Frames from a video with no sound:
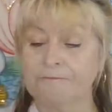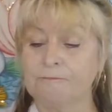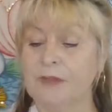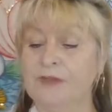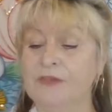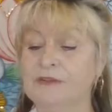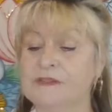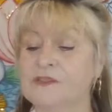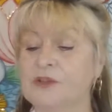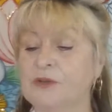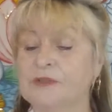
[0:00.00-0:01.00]
there is
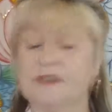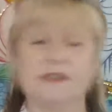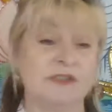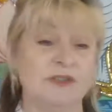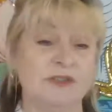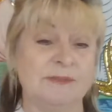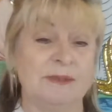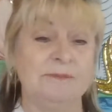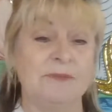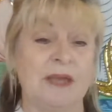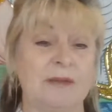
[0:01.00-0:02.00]
so, excuse me,
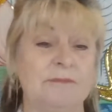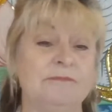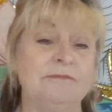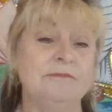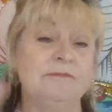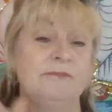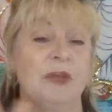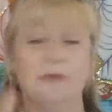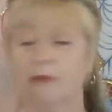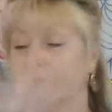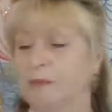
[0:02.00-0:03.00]
I'm
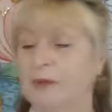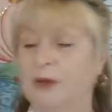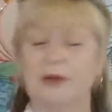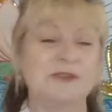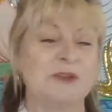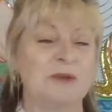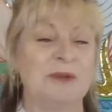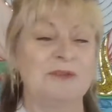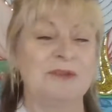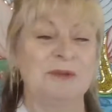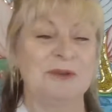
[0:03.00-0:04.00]
running behind, so I'm
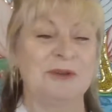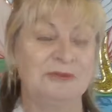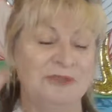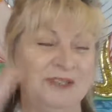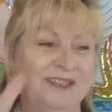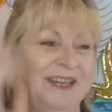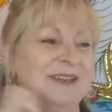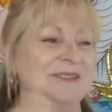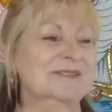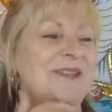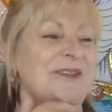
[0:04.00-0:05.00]
having my coffee
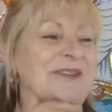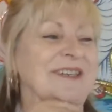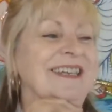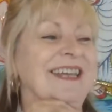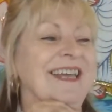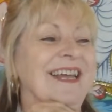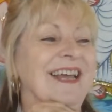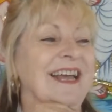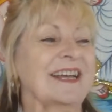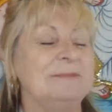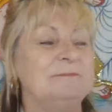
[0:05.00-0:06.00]
now, sorry.
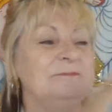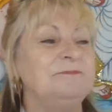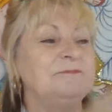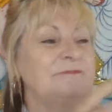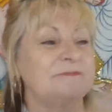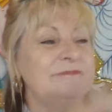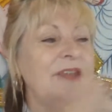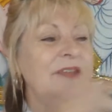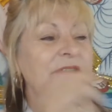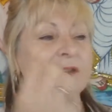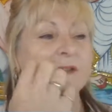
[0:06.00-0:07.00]

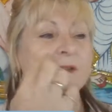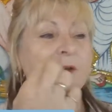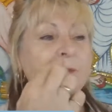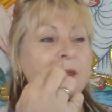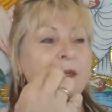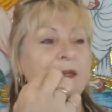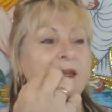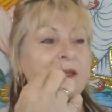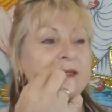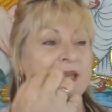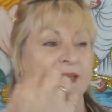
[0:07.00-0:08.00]
There are so many
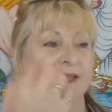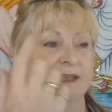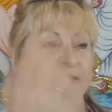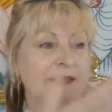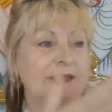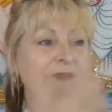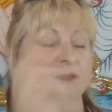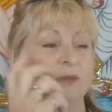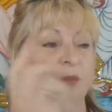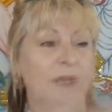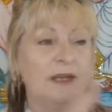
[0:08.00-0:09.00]
techniques,
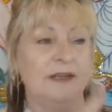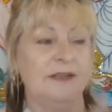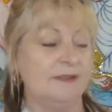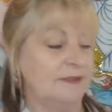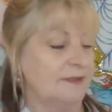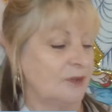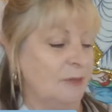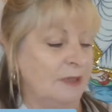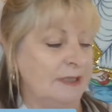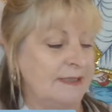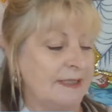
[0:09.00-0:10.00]
ways, so
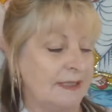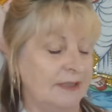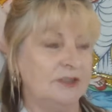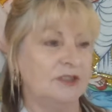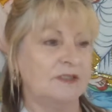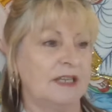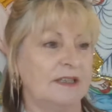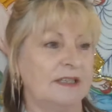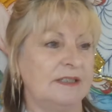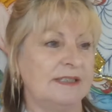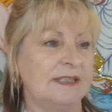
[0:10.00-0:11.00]
many teachers out
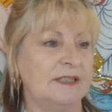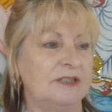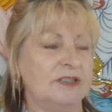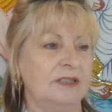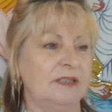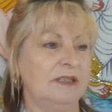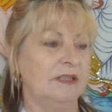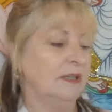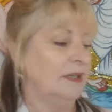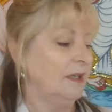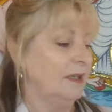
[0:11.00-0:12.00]
there teaching
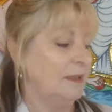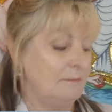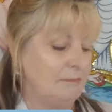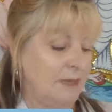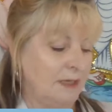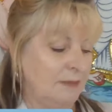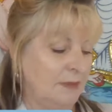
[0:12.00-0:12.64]
many